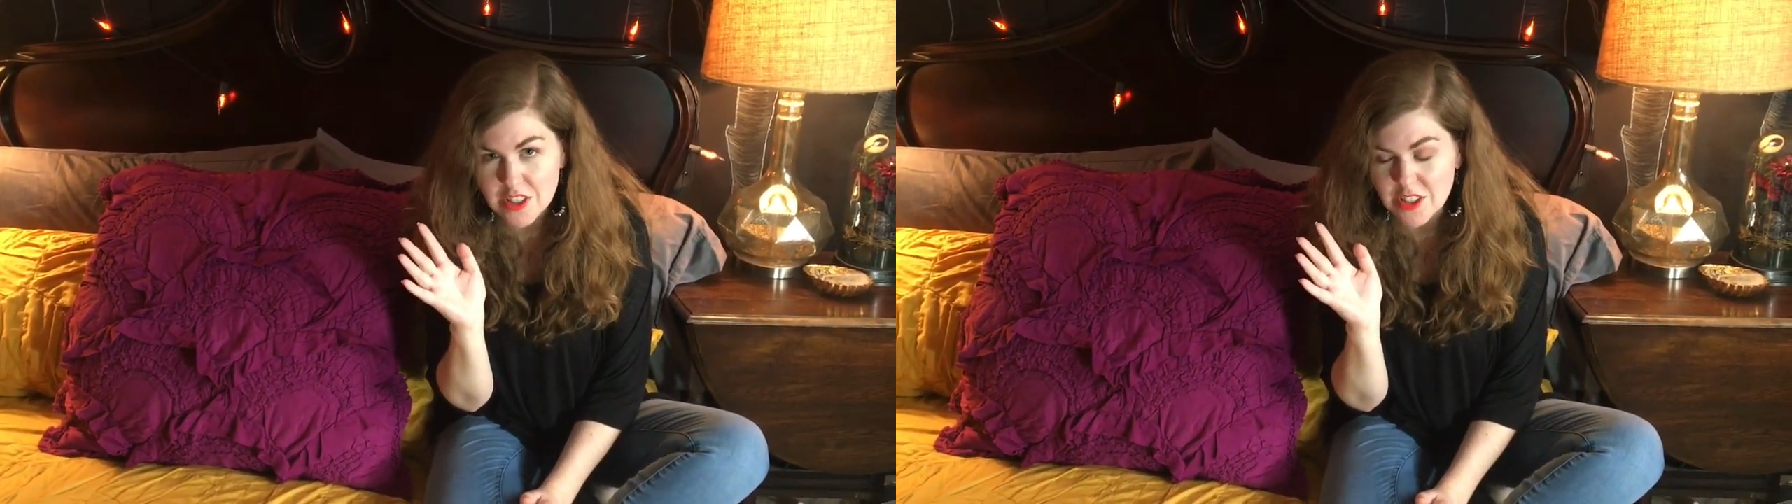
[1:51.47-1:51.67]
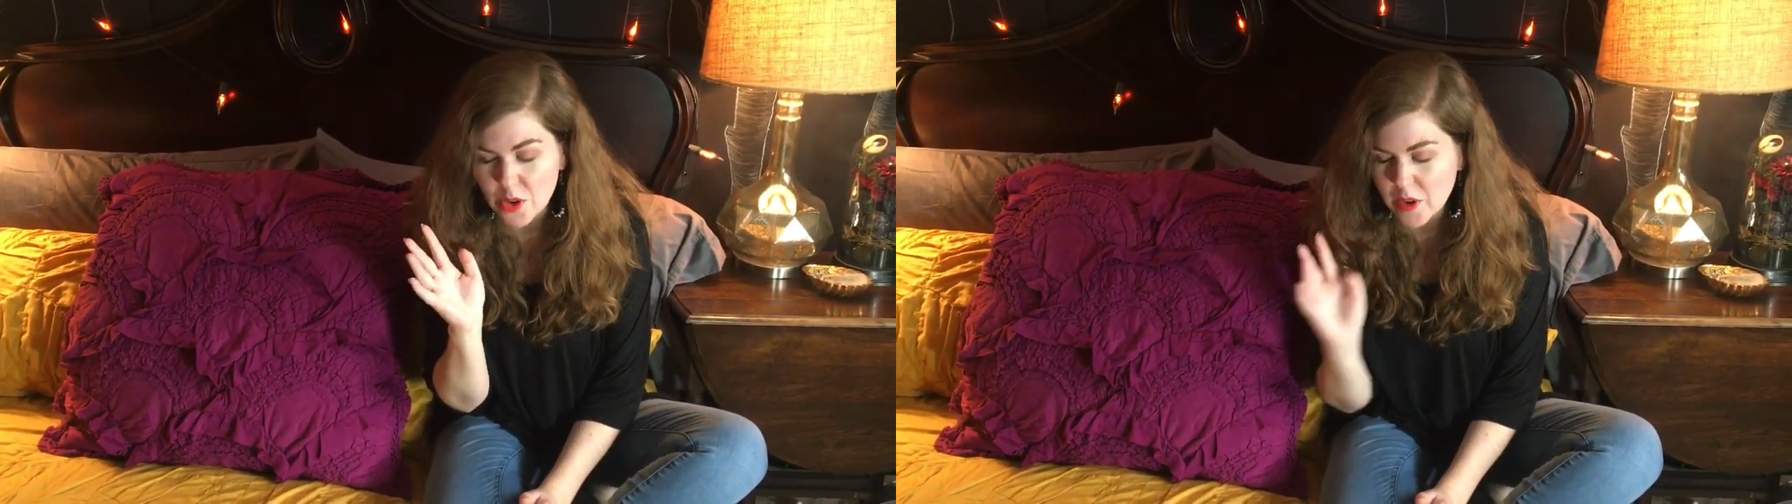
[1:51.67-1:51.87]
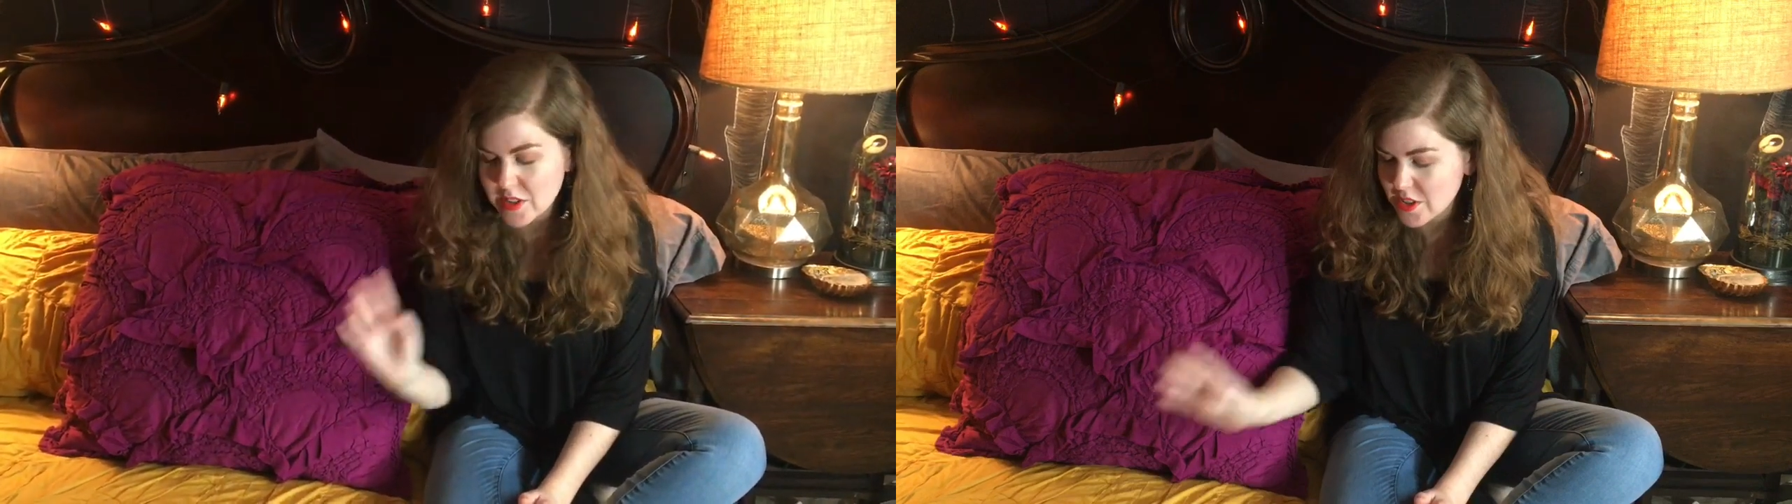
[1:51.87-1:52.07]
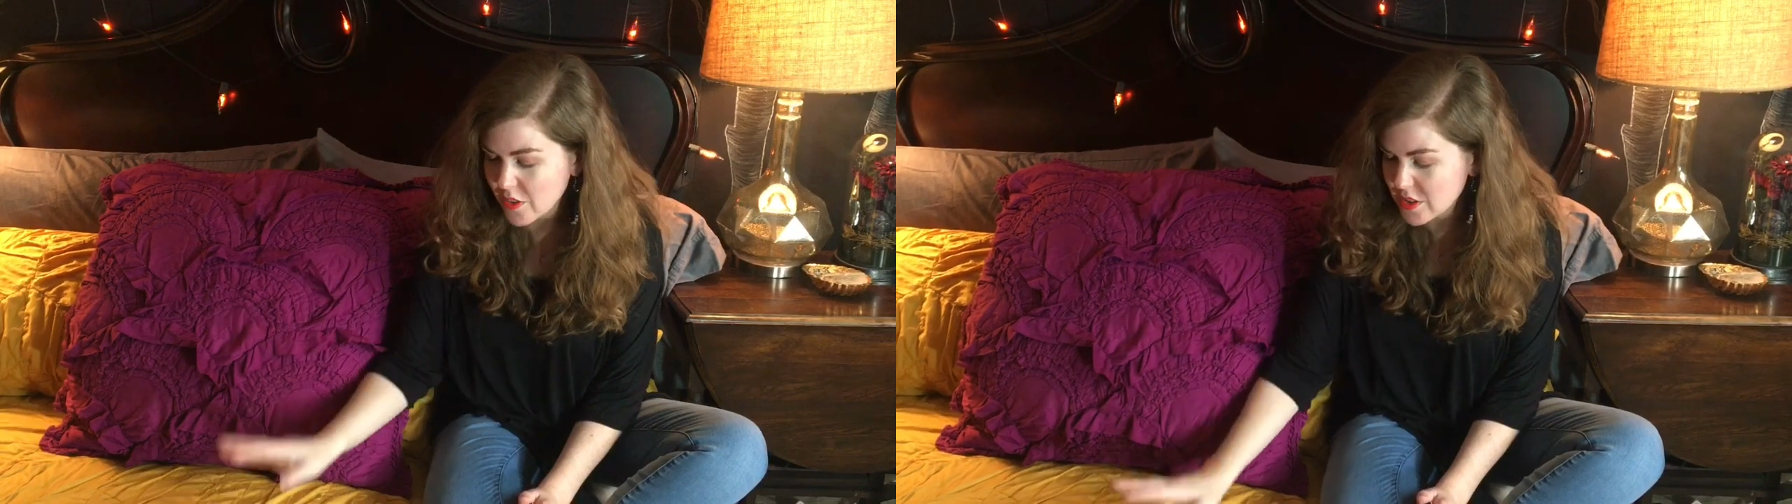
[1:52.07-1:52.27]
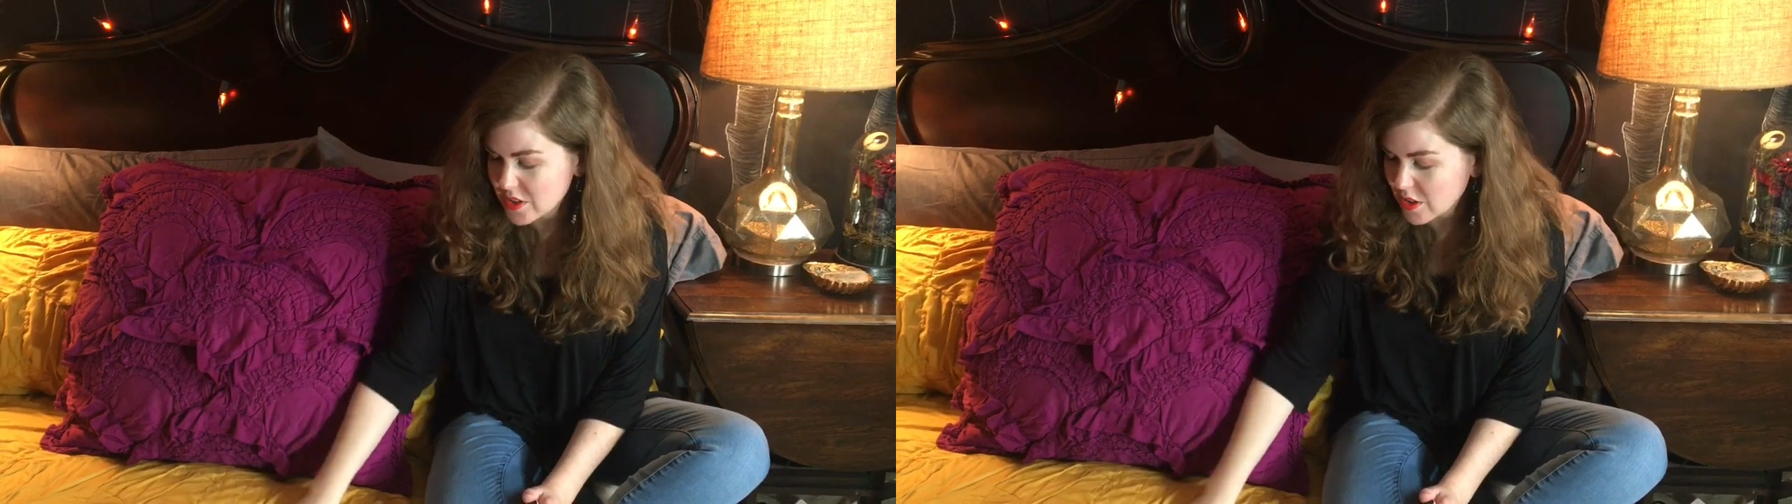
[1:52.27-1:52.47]
And so when I saw
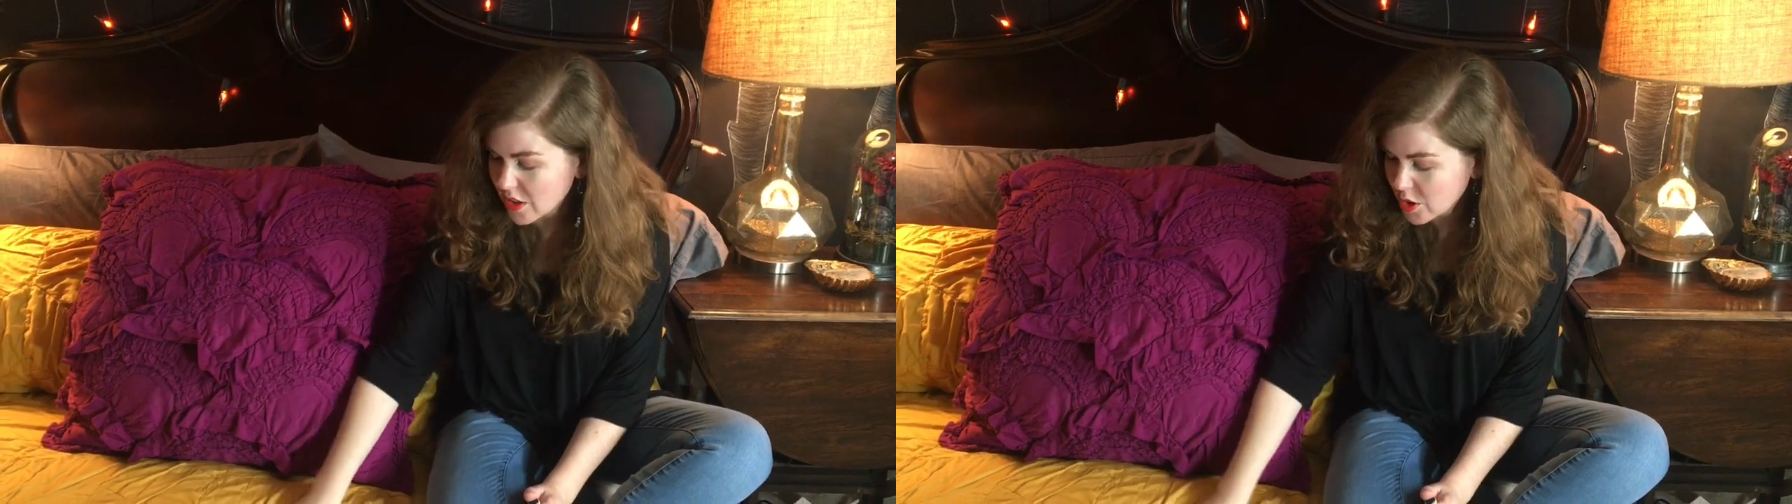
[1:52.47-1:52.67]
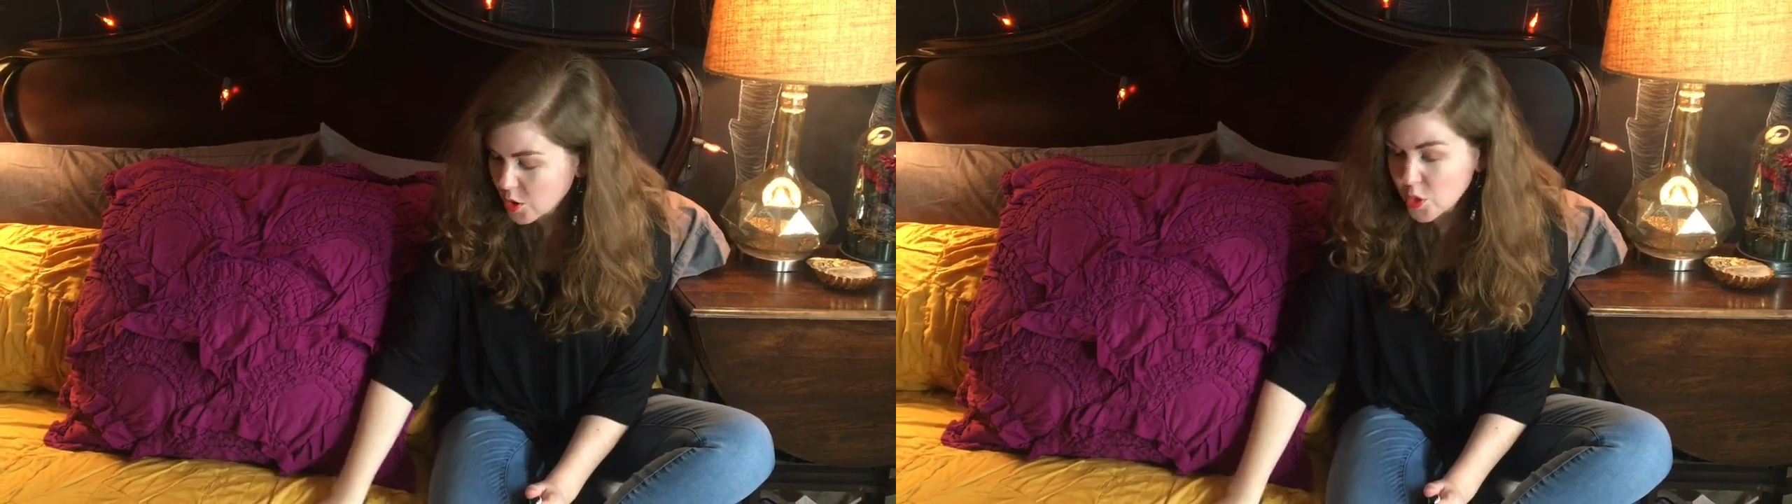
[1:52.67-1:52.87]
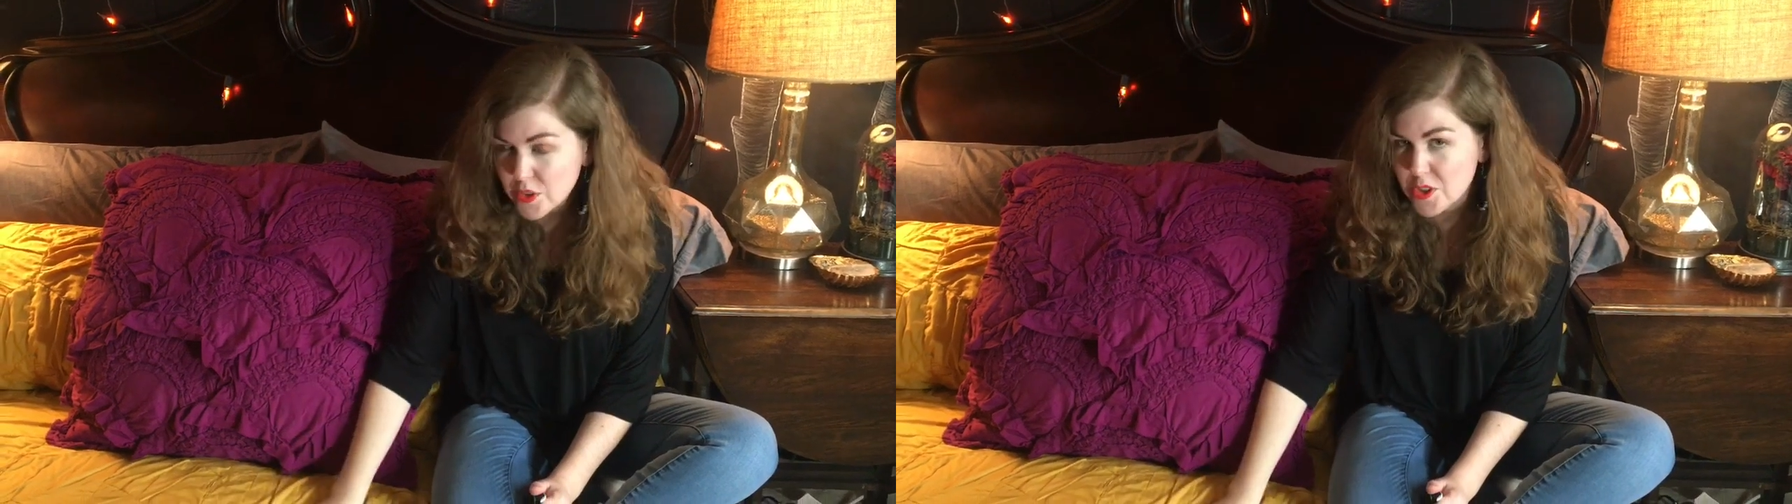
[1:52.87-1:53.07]
this gold